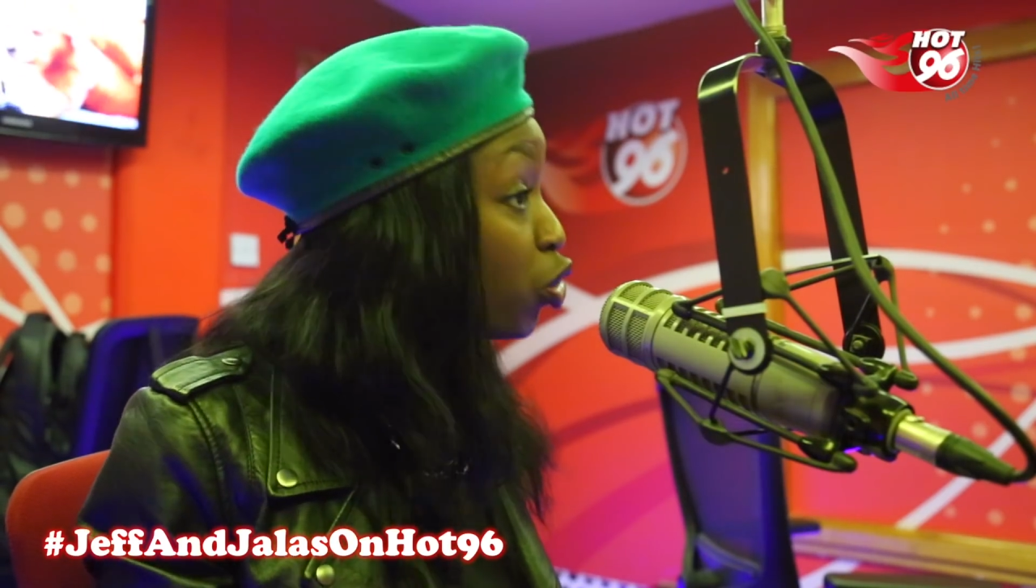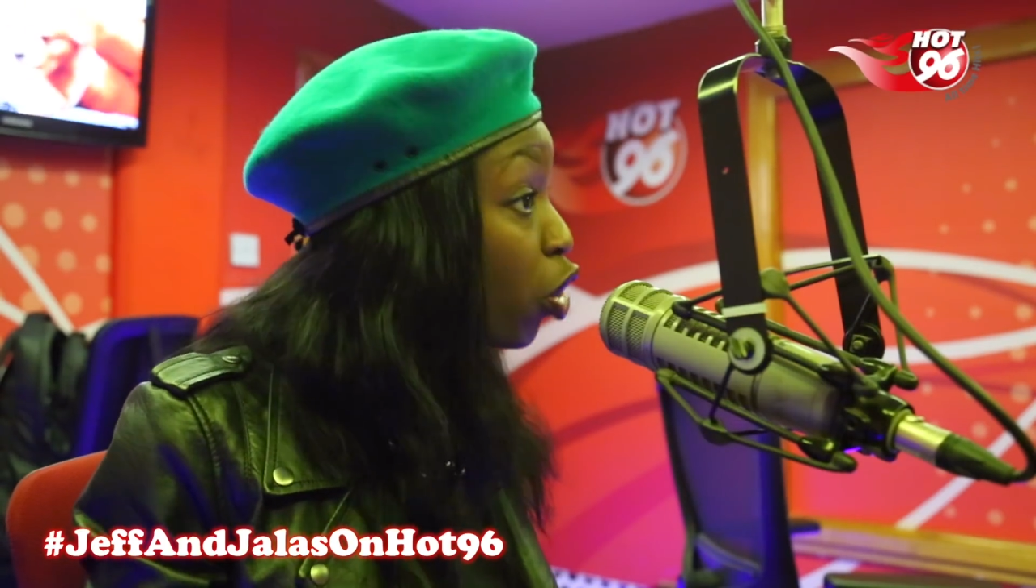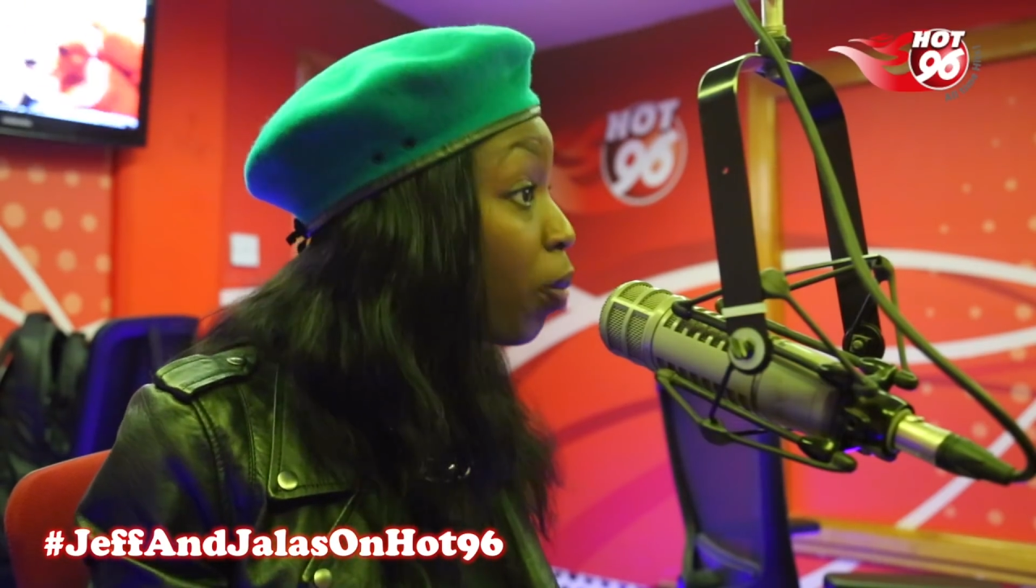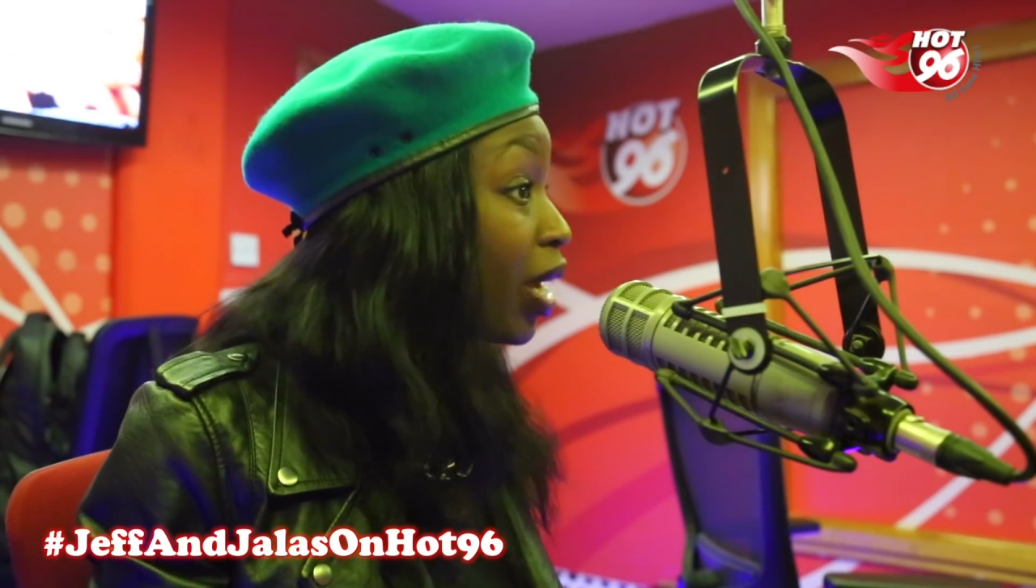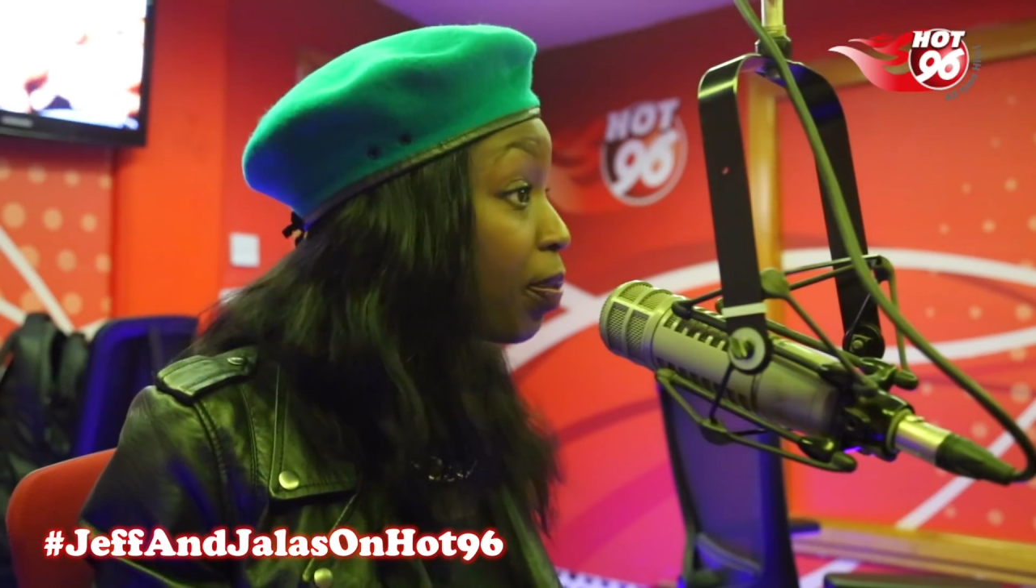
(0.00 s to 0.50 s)

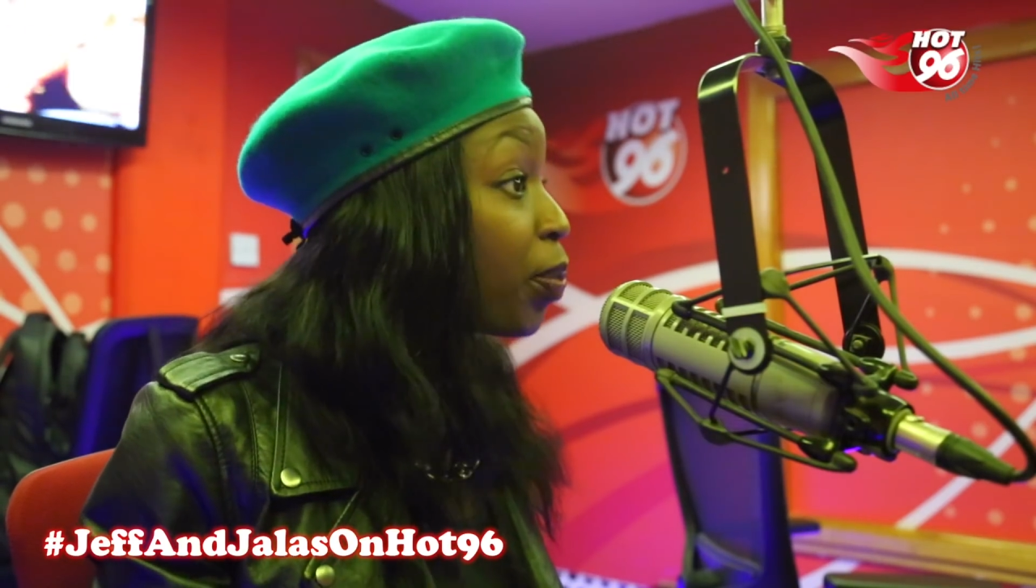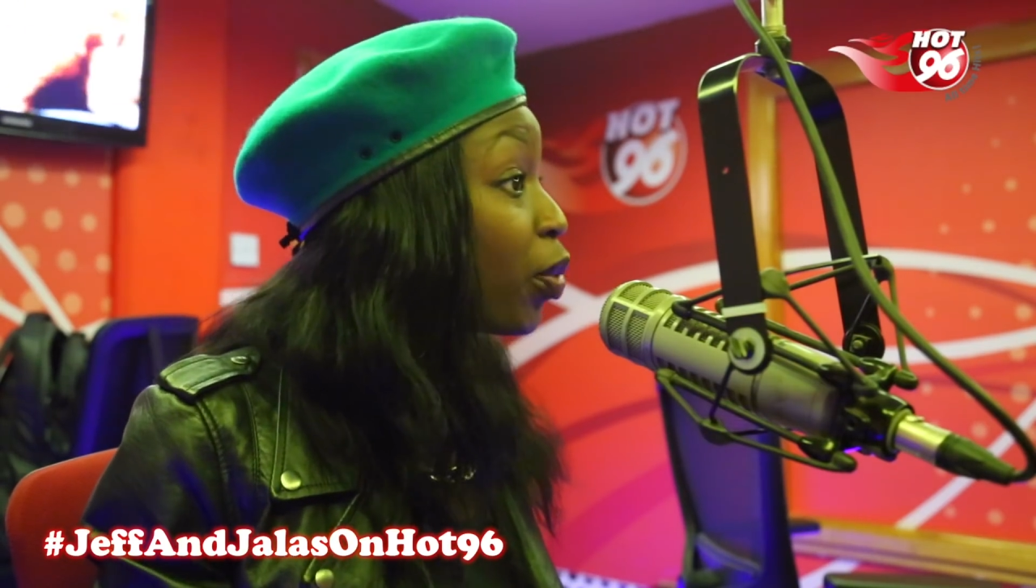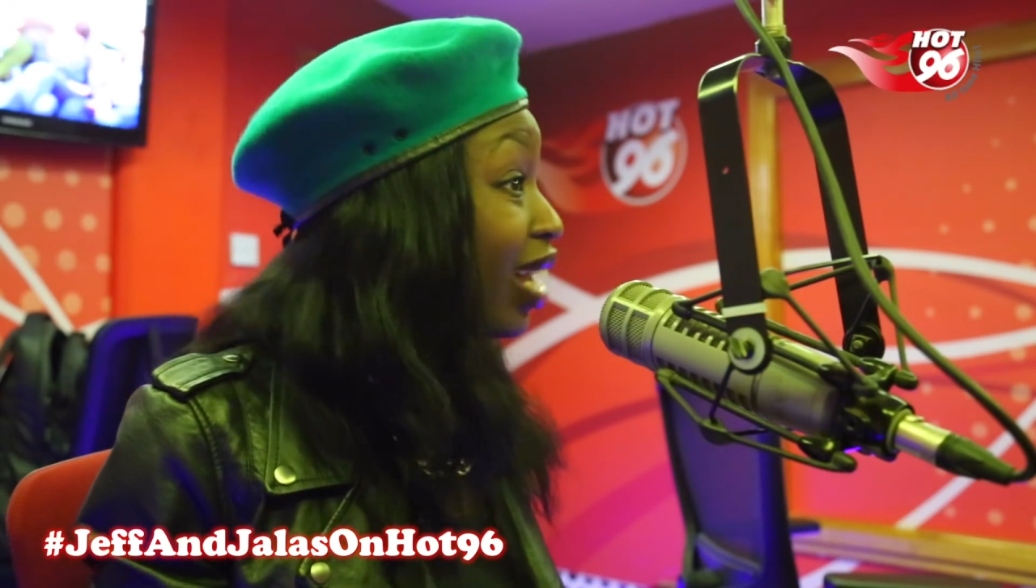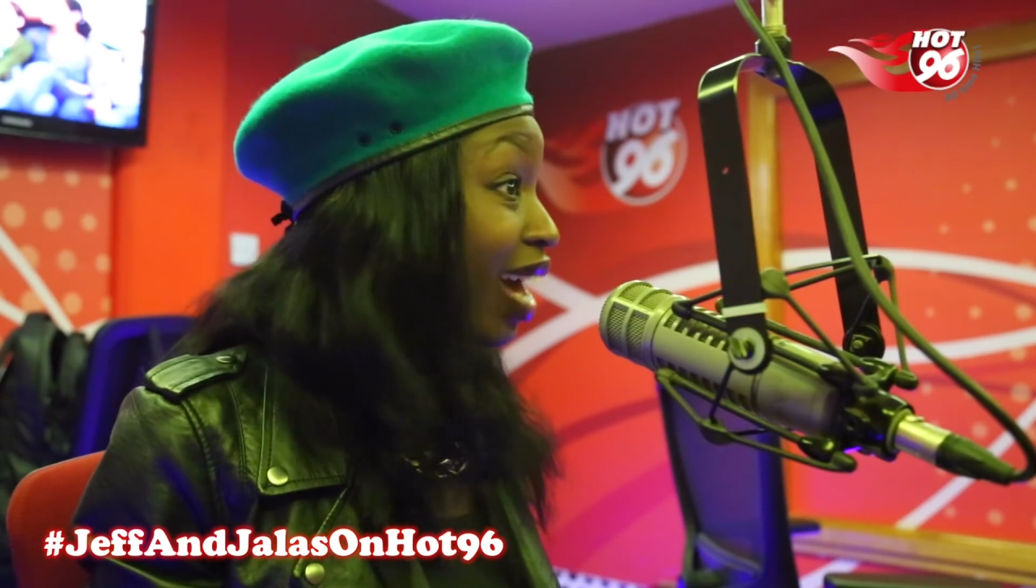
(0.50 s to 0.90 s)
don't make people